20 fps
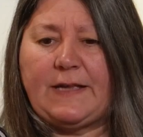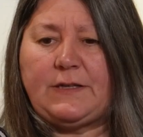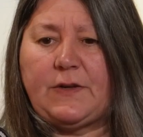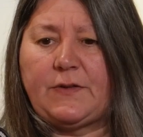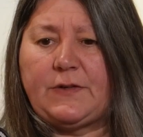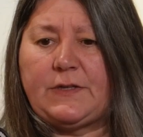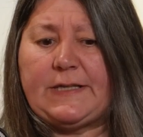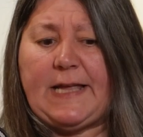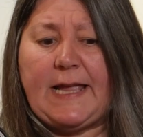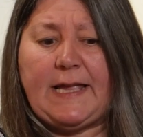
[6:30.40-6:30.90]
Vet
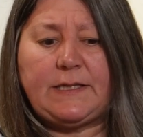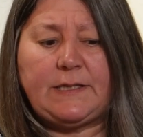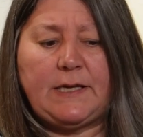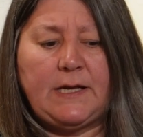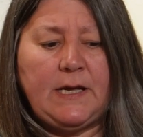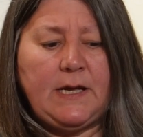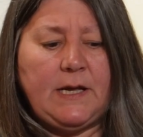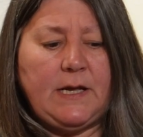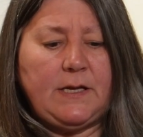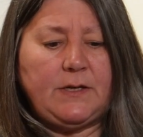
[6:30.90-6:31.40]
on Set.
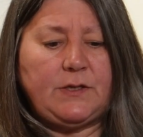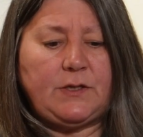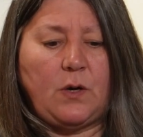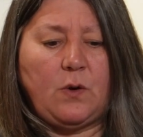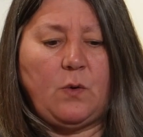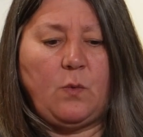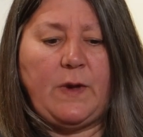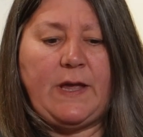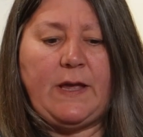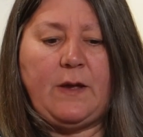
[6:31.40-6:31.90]

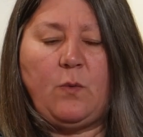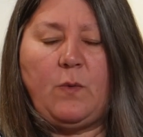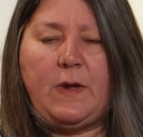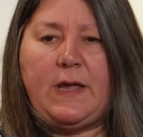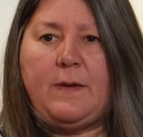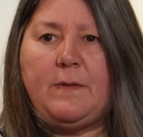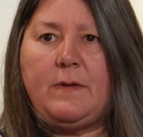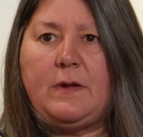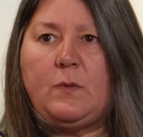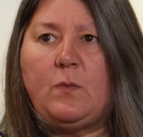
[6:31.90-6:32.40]
So
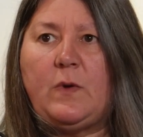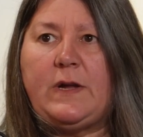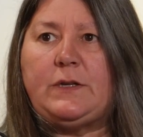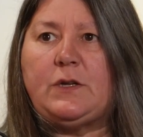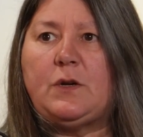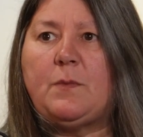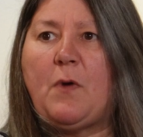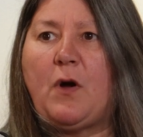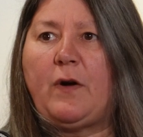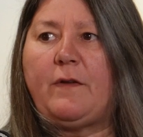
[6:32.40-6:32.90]
we
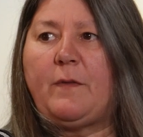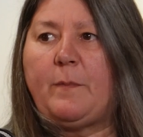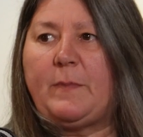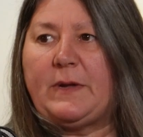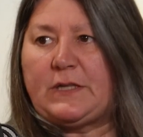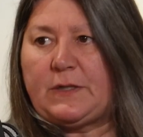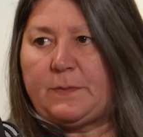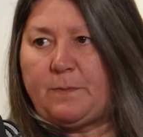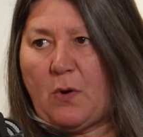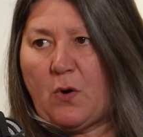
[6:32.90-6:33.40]
do more of a
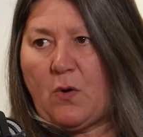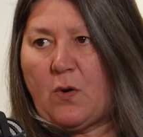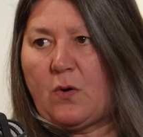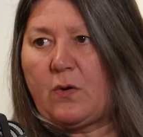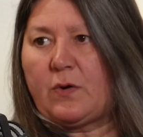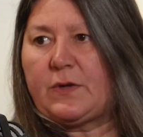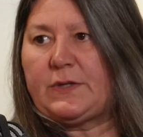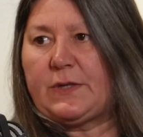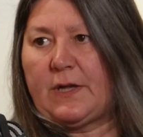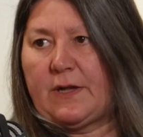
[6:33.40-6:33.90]

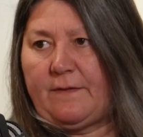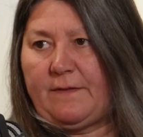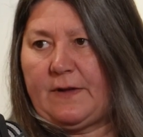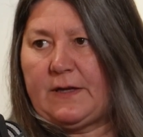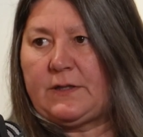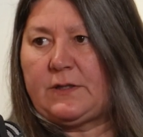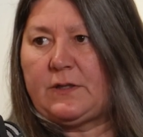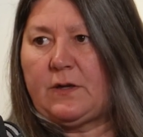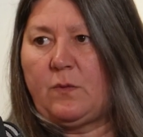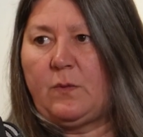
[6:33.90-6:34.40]
bespoke
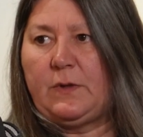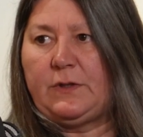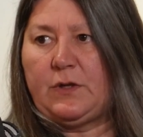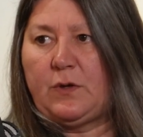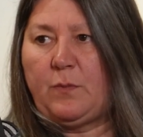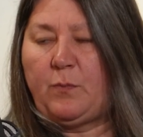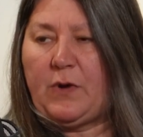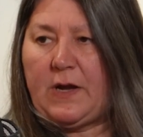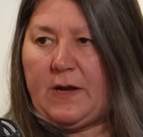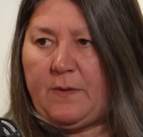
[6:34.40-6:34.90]
service. So we'll
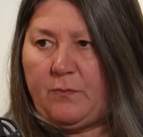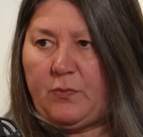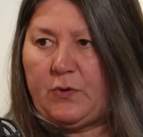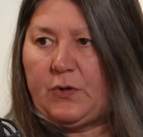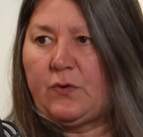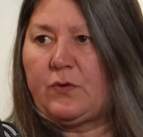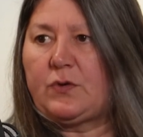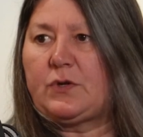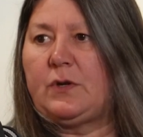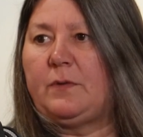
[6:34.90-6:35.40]
do
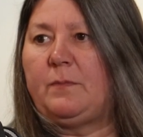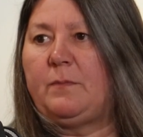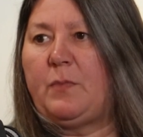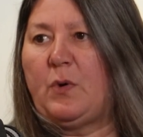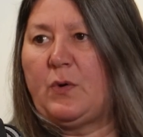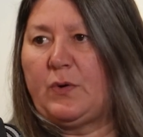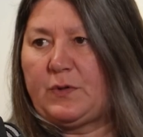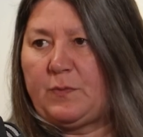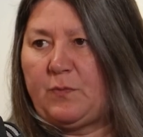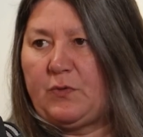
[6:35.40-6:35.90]
pre-production,
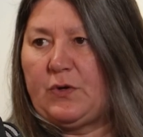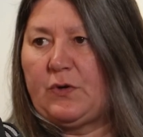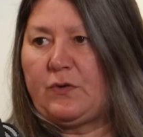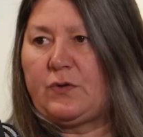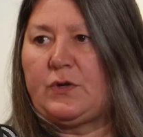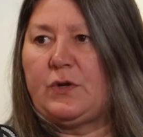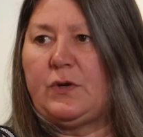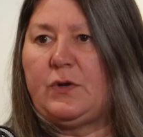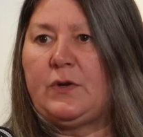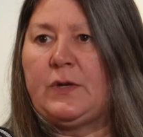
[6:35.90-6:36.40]

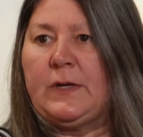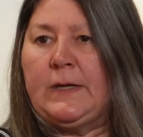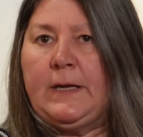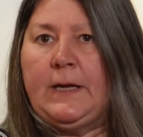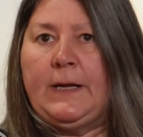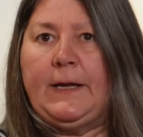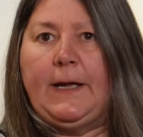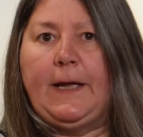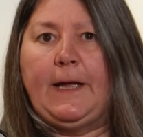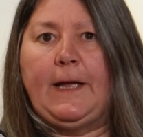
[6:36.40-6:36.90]
post-production,
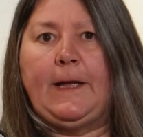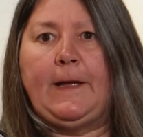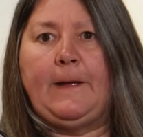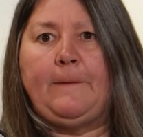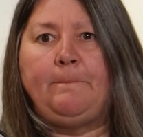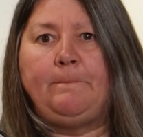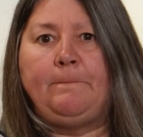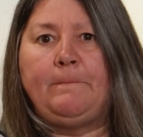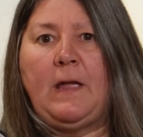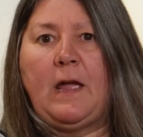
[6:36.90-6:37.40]

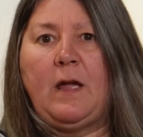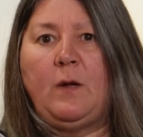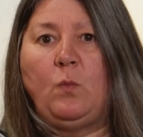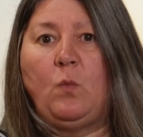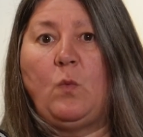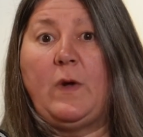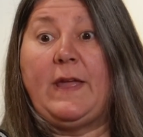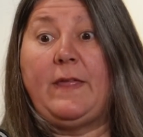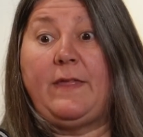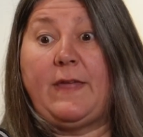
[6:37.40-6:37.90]

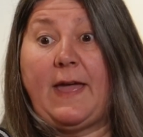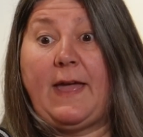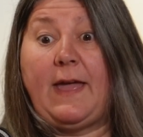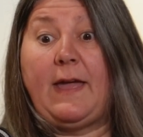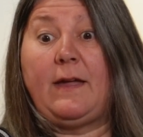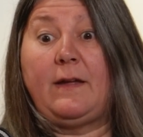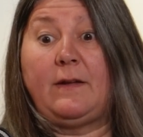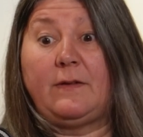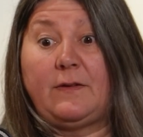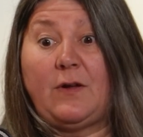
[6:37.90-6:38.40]
and we're
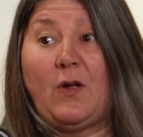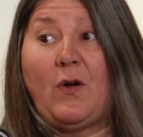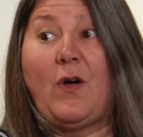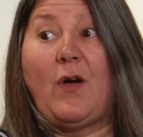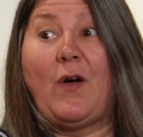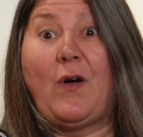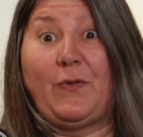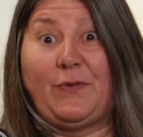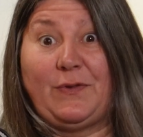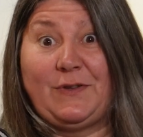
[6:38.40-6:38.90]
there
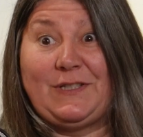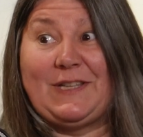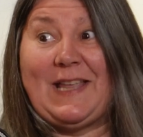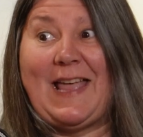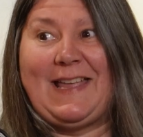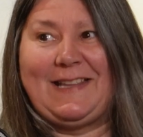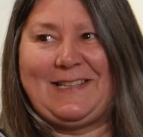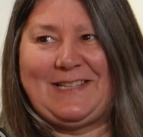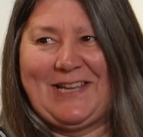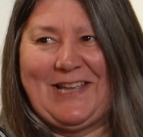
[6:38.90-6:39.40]
on
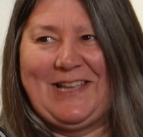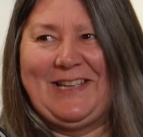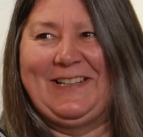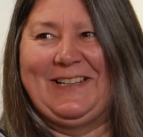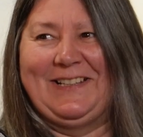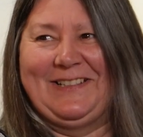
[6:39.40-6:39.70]
set.